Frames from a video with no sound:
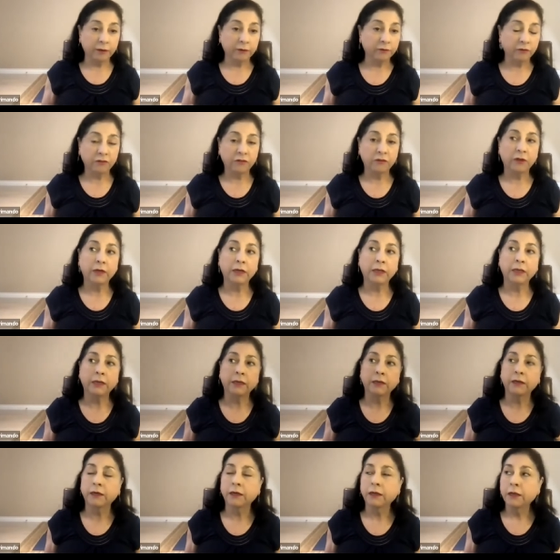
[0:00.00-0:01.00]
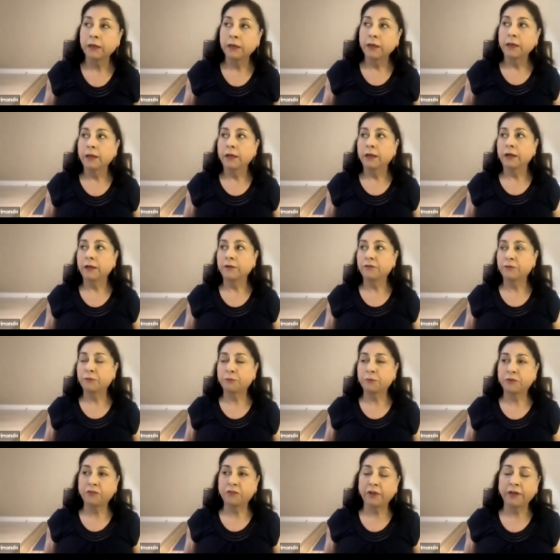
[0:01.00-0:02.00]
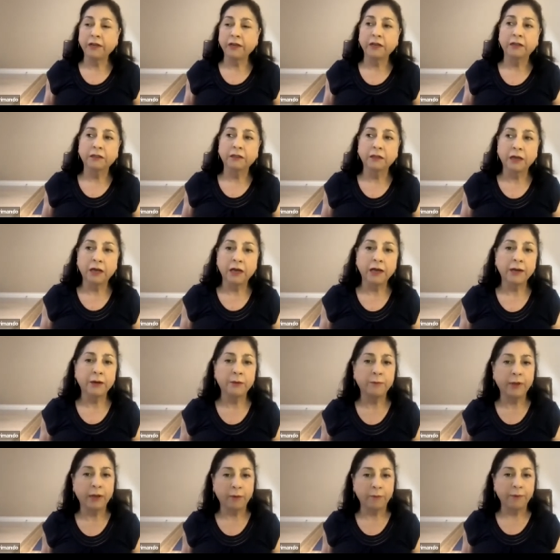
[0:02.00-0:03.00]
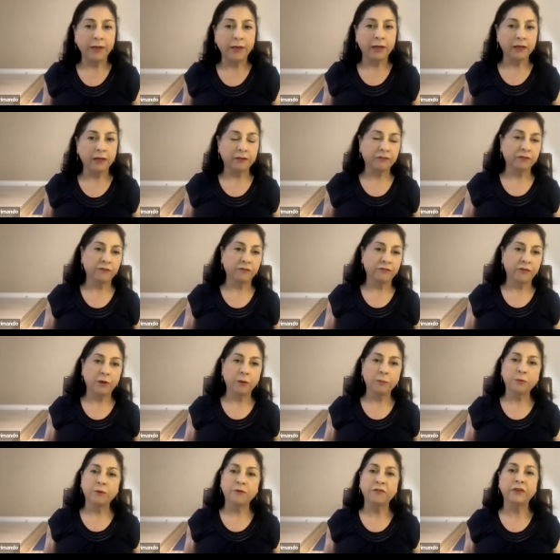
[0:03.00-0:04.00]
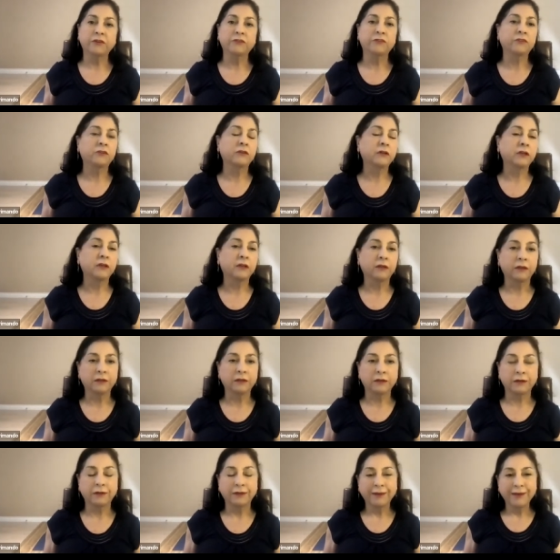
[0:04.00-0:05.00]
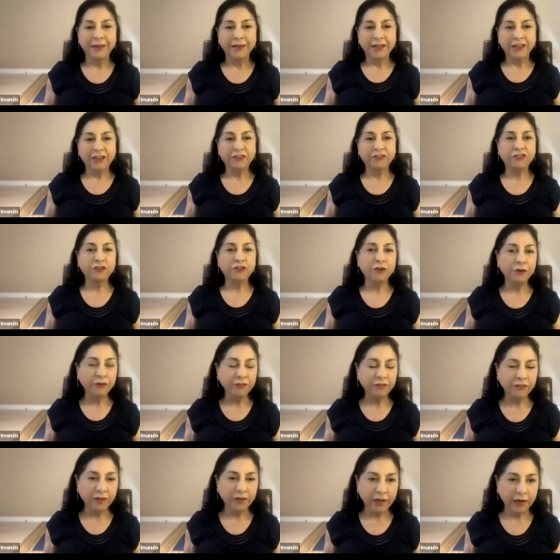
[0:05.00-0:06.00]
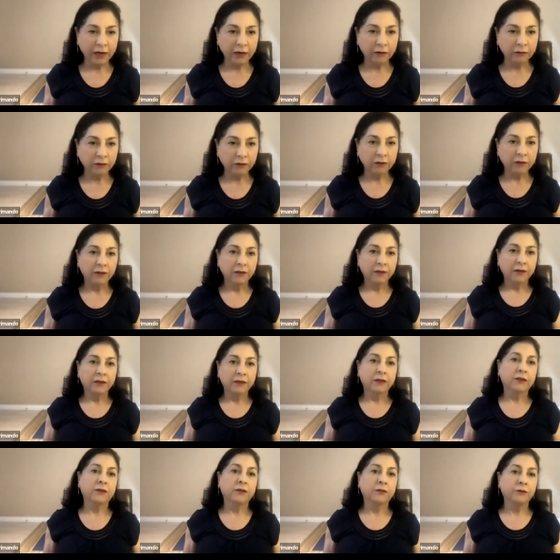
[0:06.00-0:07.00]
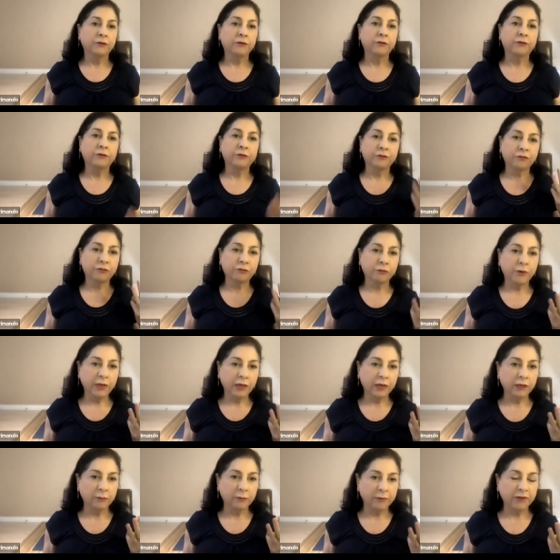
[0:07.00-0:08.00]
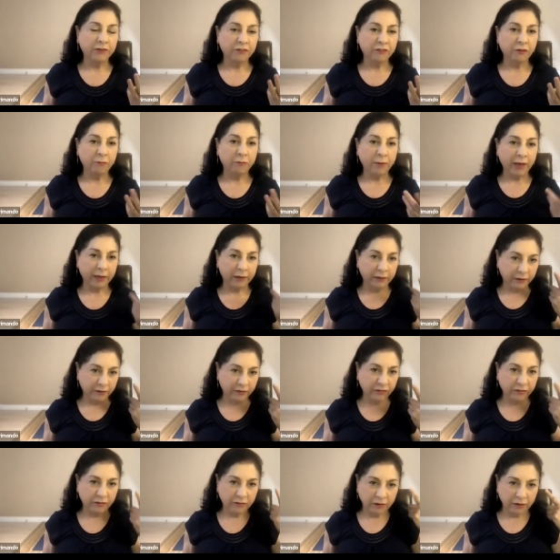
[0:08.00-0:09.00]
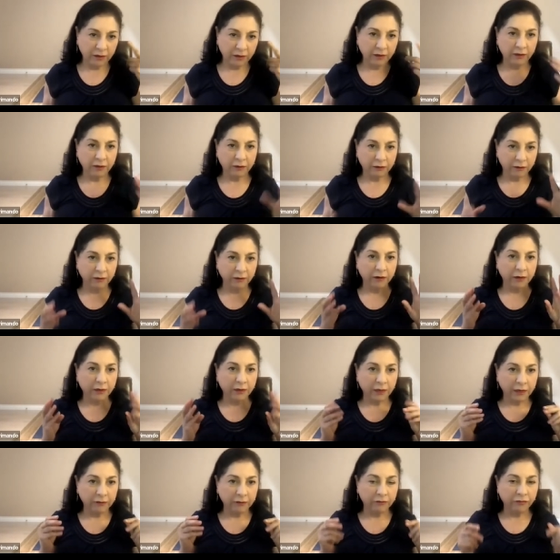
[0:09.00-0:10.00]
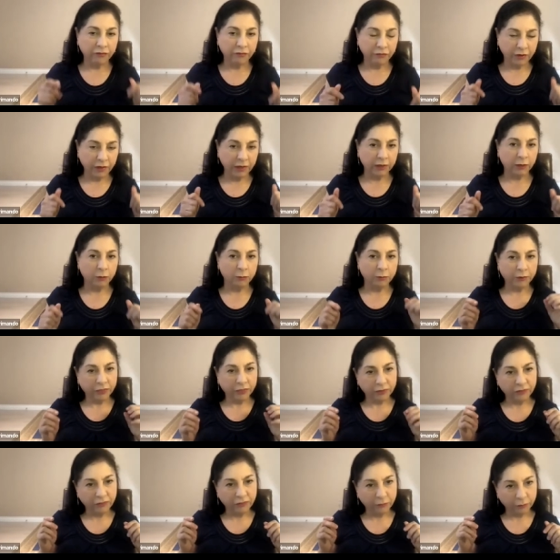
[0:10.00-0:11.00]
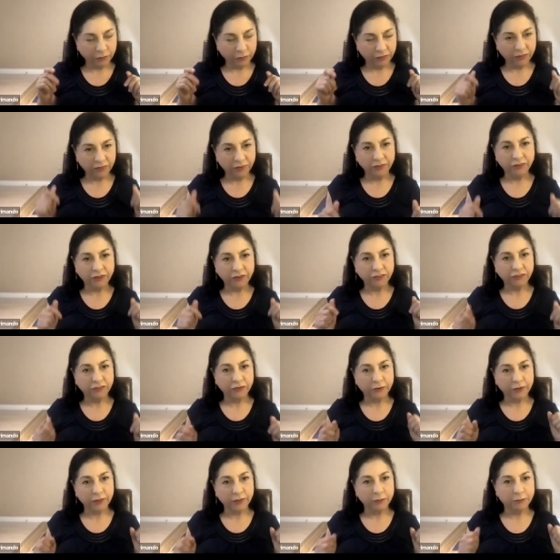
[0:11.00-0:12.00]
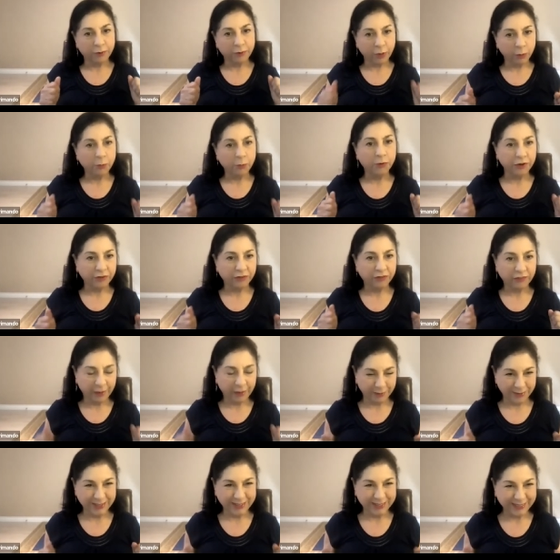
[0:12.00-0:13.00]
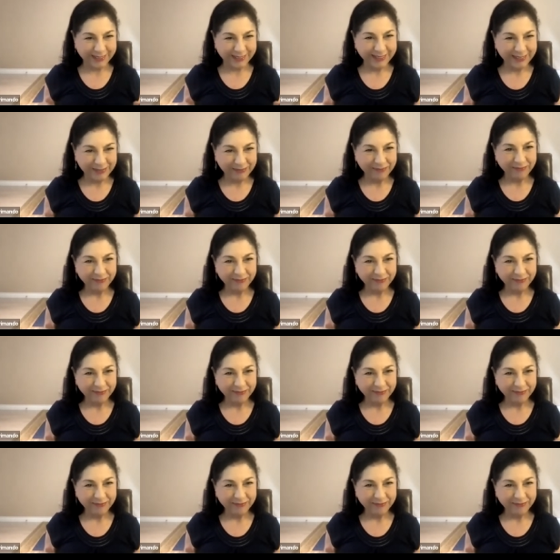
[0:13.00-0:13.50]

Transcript: own study. Yeah. And I'm studying a lot about balance and fall prevention. And it turns out, you know, there's three elements of balance: see, hear, and feel. But this research is showing that proprioception